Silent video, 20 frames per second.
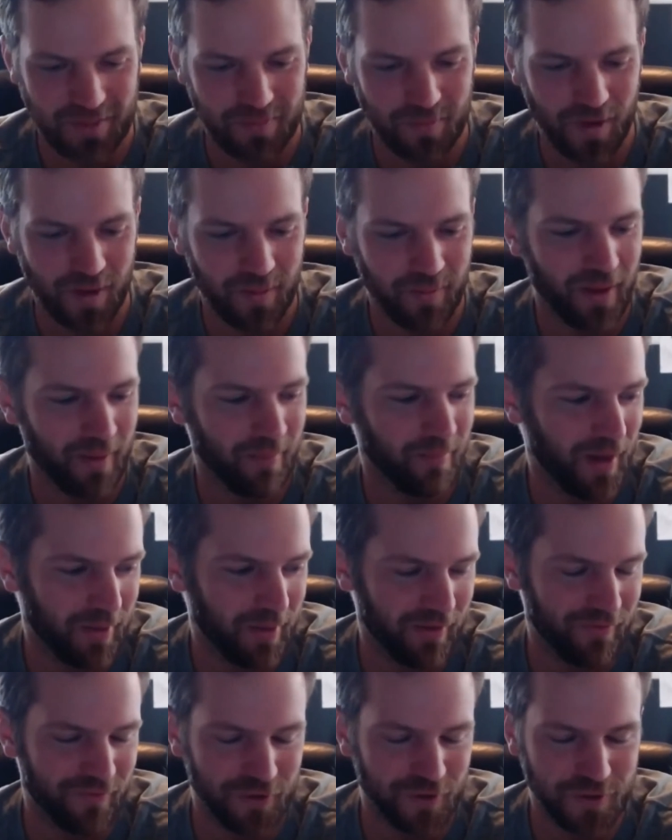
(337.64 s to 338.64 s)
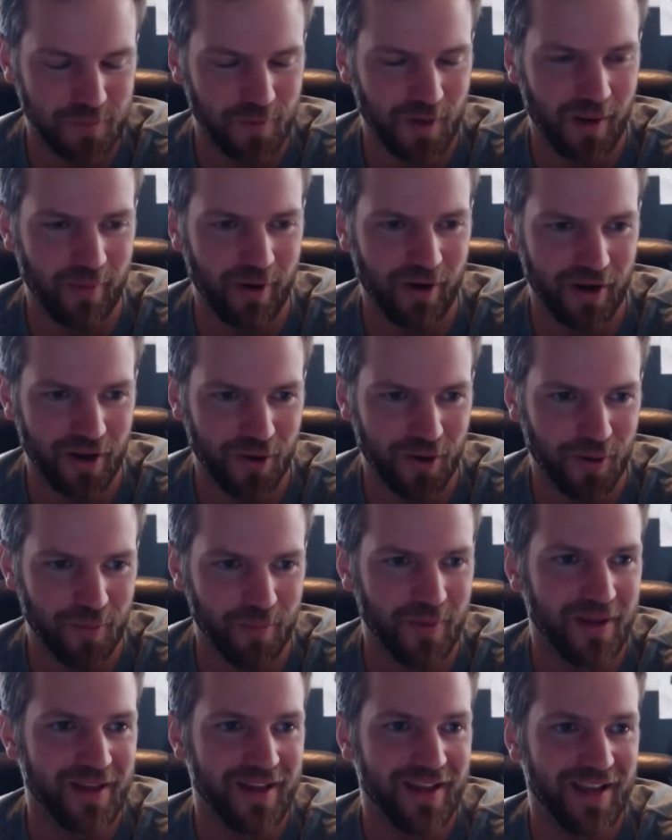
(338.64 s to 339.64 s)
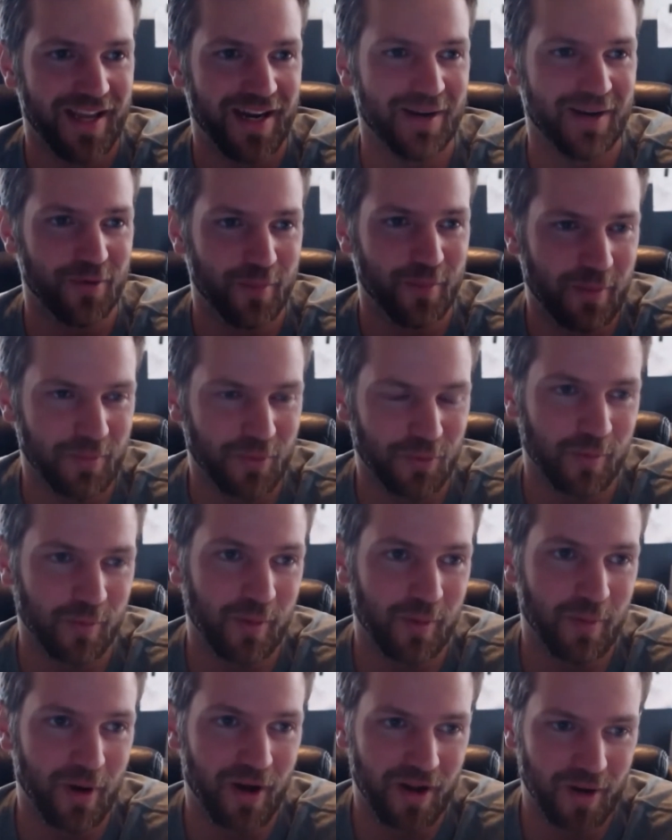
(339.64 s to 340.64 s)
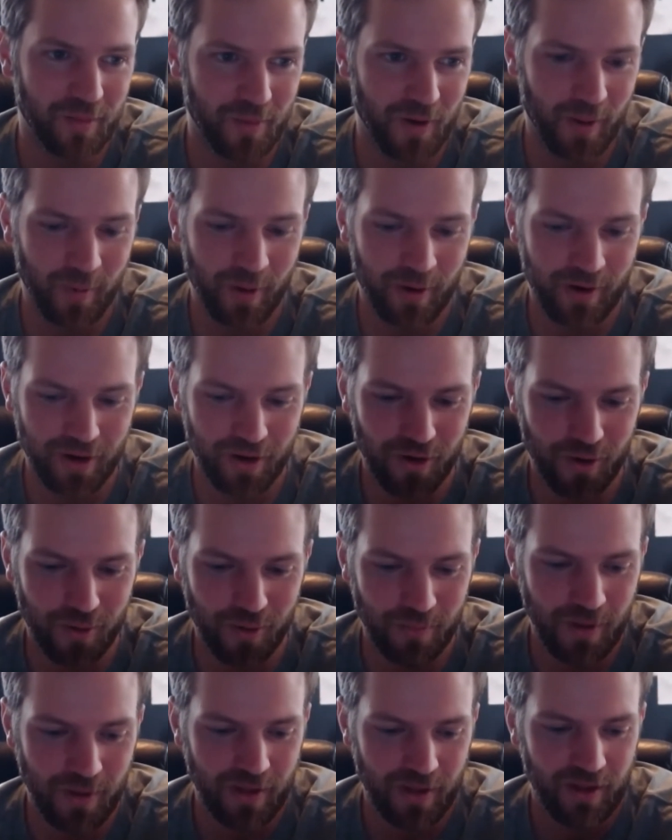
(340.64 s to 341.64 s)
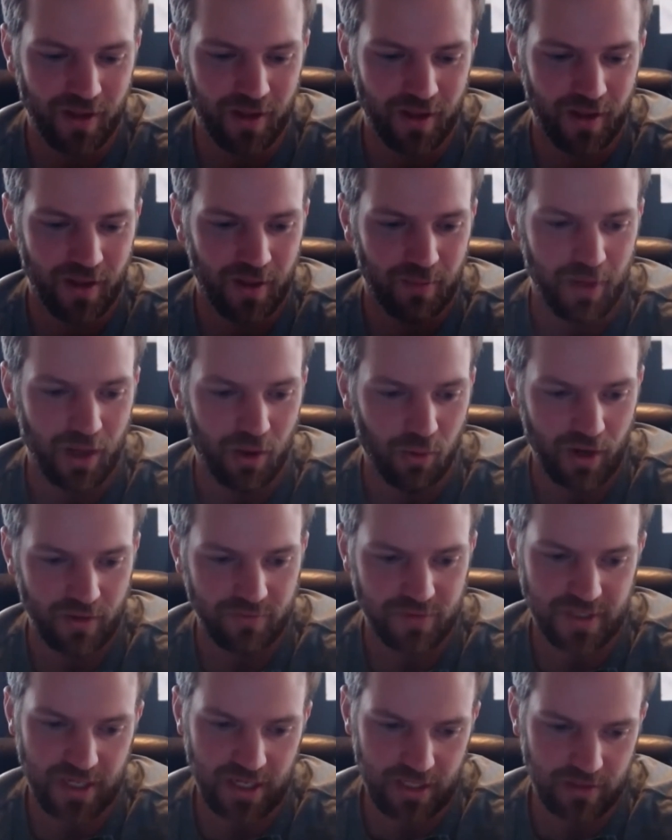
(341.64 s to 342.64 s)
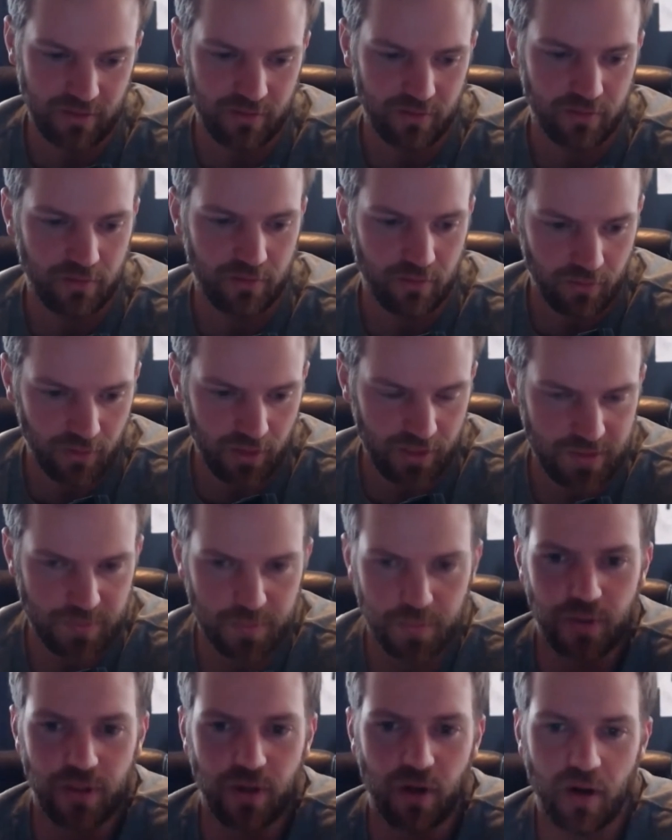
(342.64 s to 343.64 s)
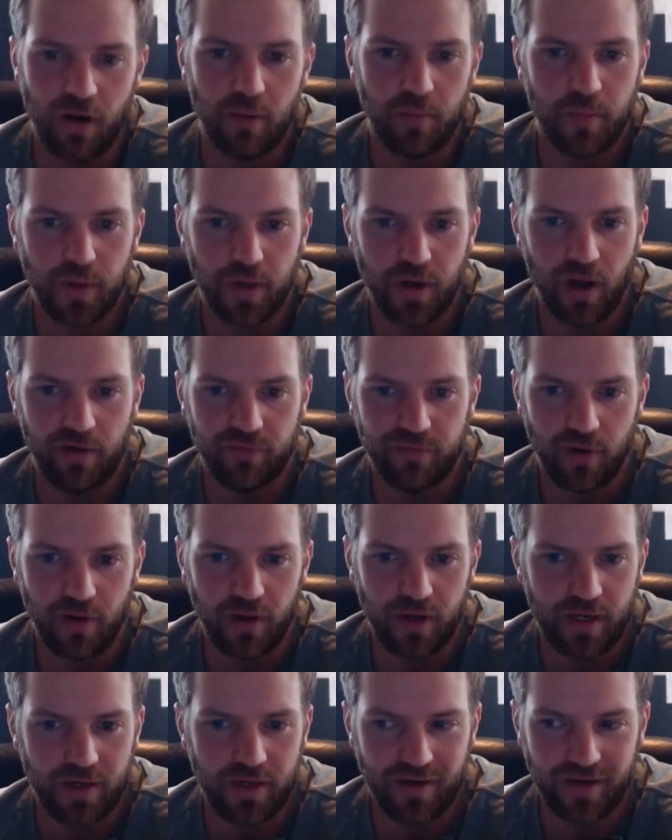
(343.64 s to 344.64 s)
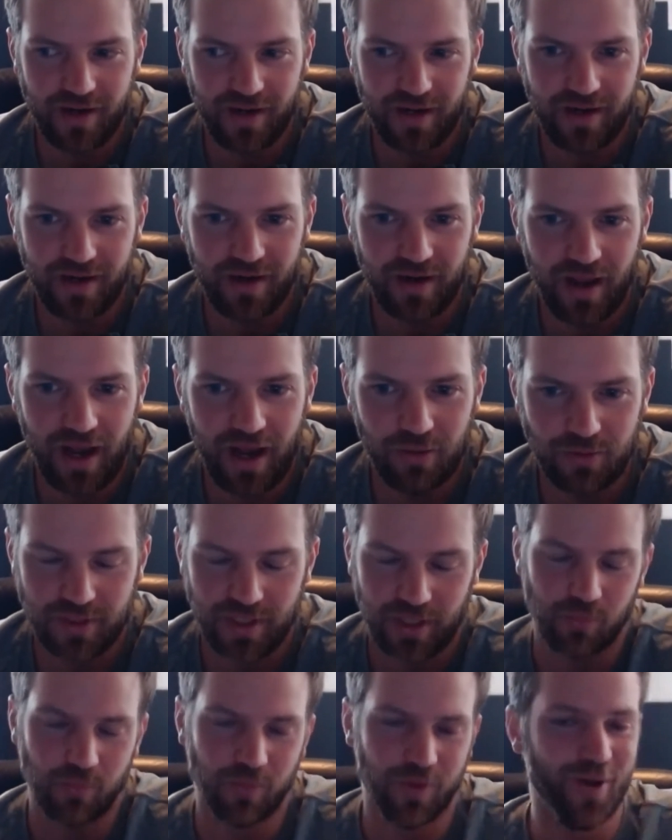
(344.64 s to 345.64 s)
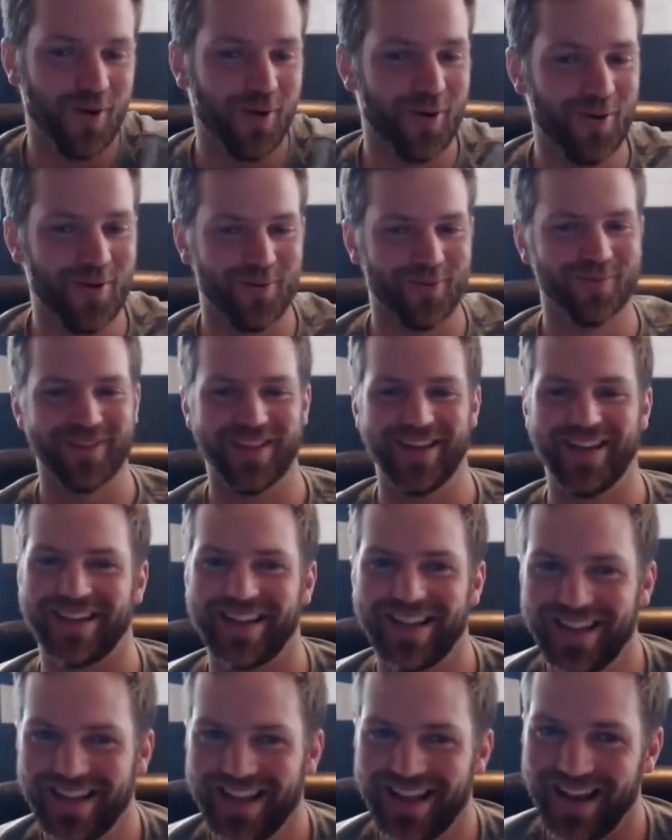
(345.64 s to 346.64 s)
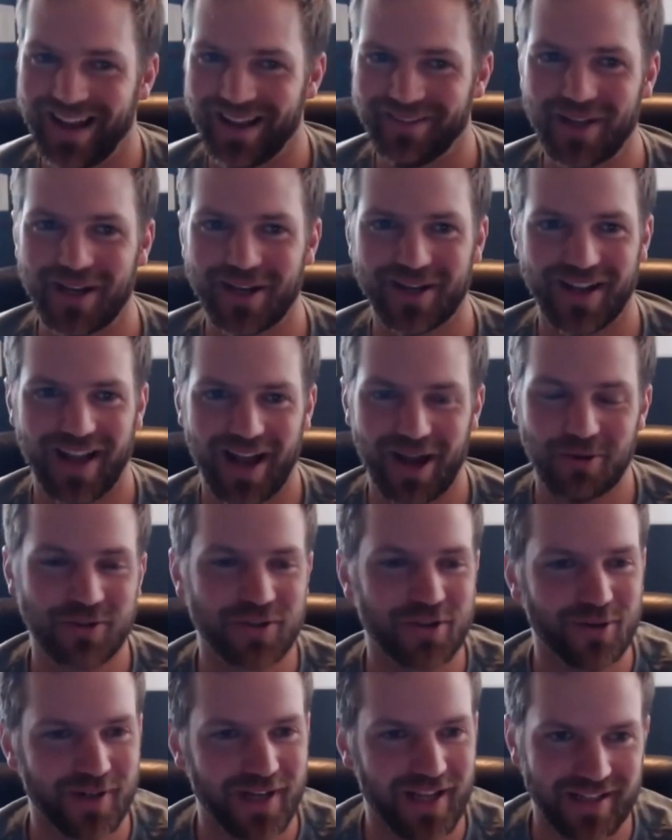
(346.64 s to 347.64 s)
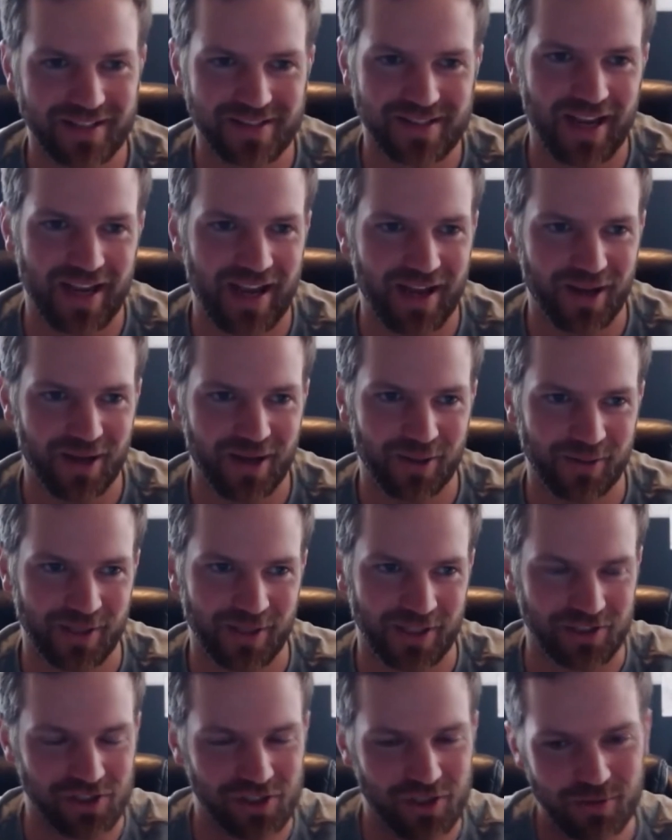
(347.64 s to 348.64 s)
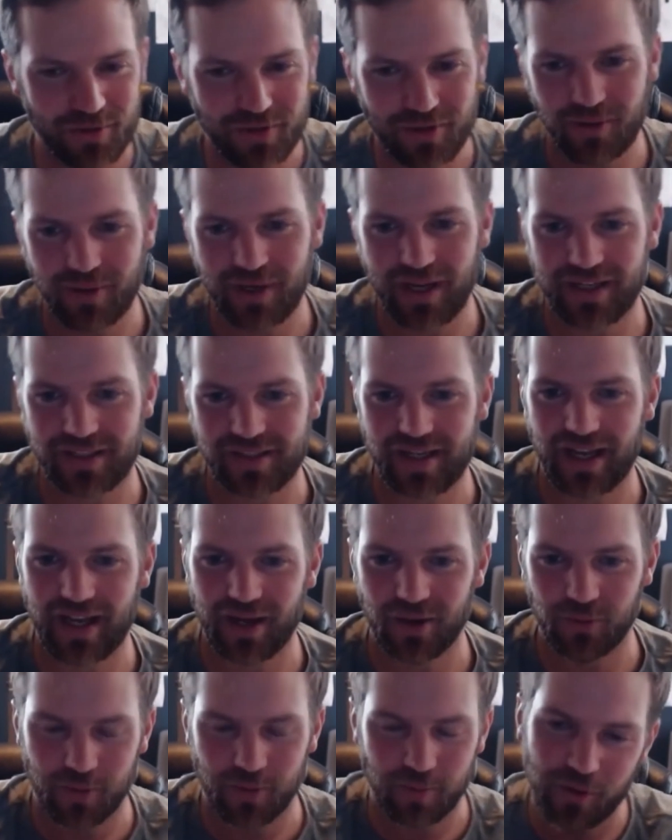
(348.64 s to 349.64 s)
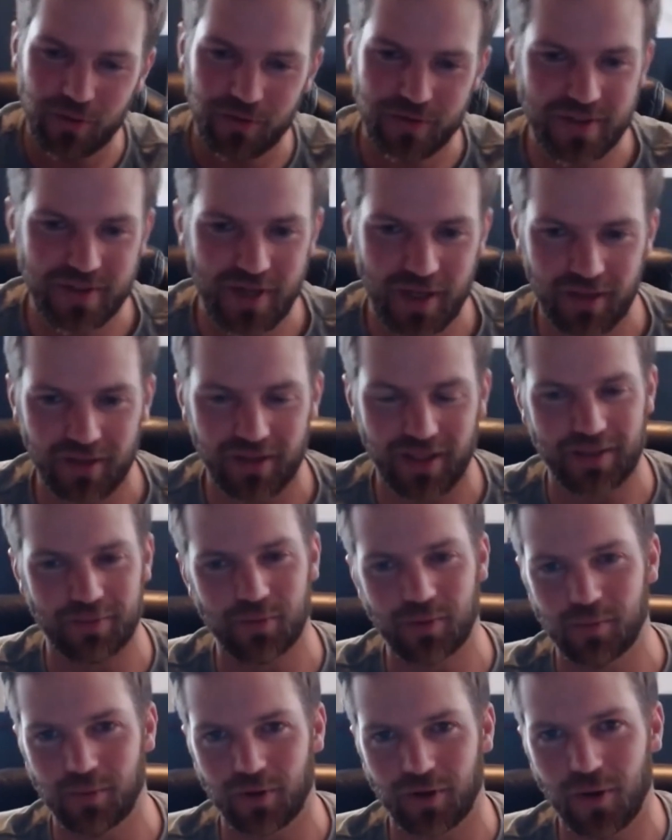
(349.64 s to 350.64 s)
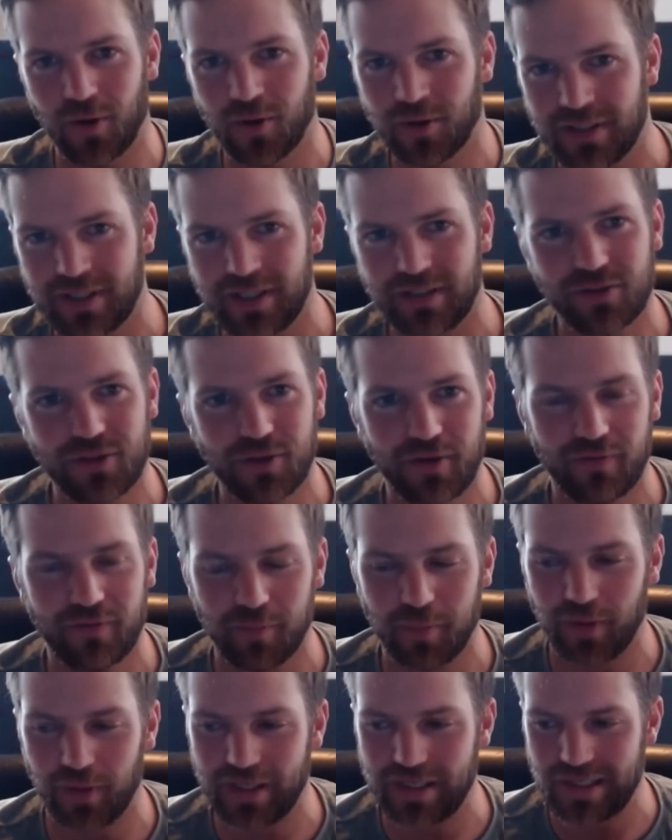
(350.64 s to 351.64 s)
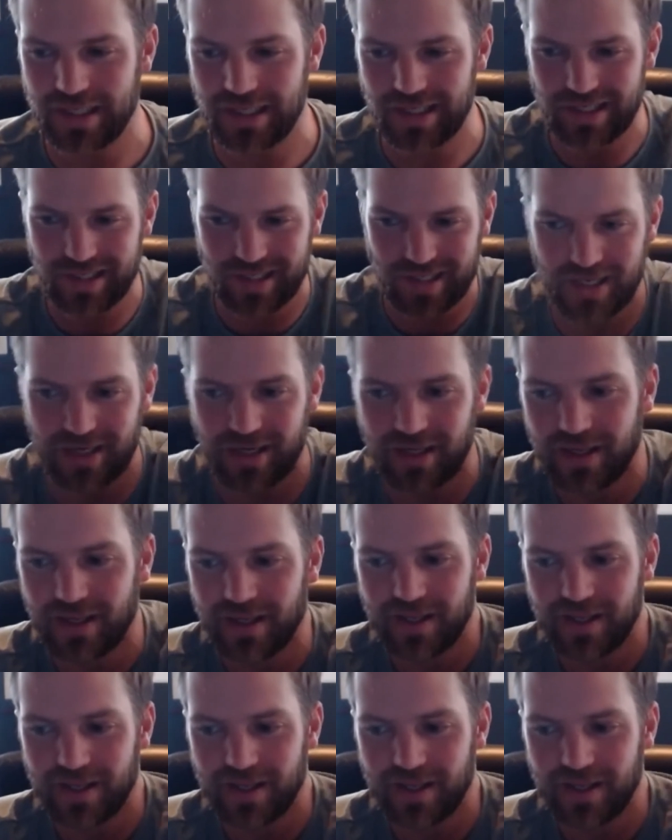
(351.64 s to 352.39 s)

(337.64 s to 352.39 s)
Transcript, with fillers: I bought my first primary home. And I remember when we bought our primary home, my wife said, let's put an offer on it. And I was like, whoa, like, I was going out of town. Like, she was going out of town. We're both set. Like, we were going to two different places. And